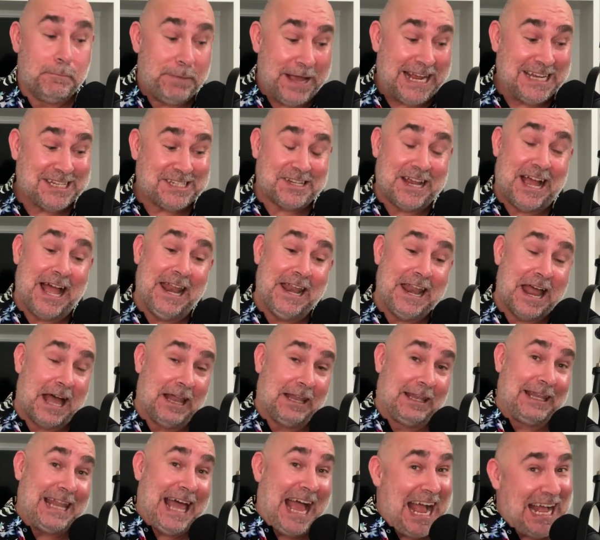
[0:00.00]
based on
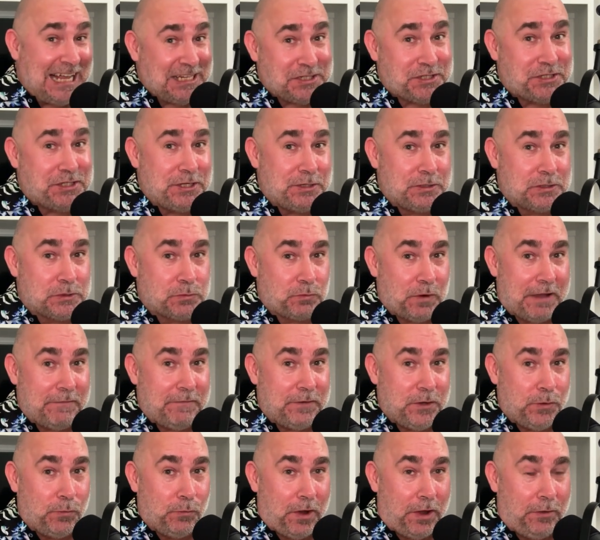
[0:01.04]
last year's
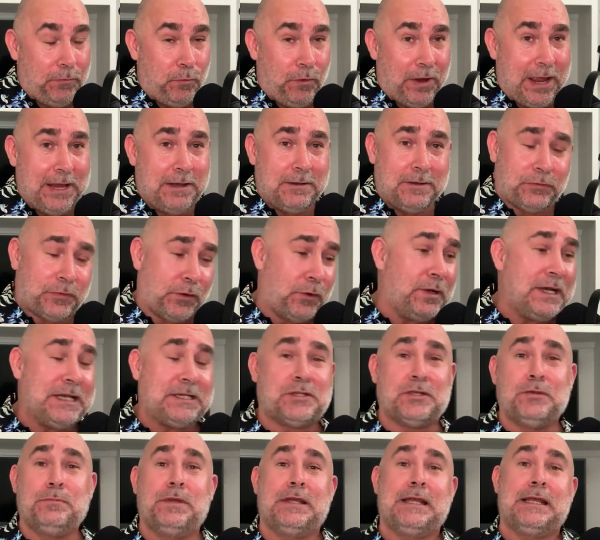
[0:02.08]
revenue run rate,
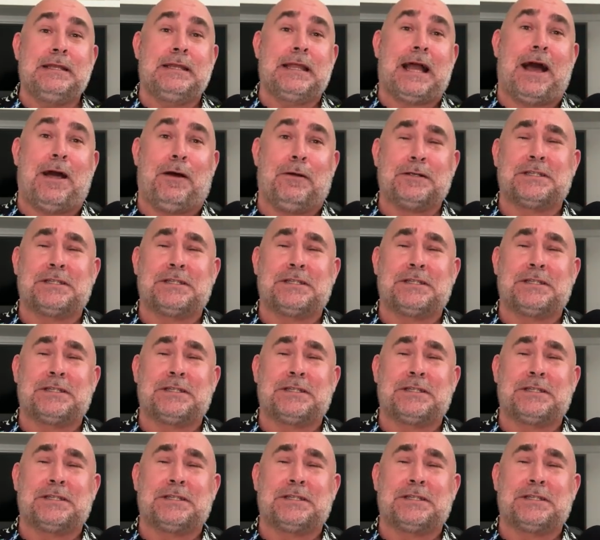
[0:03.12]
$32 million.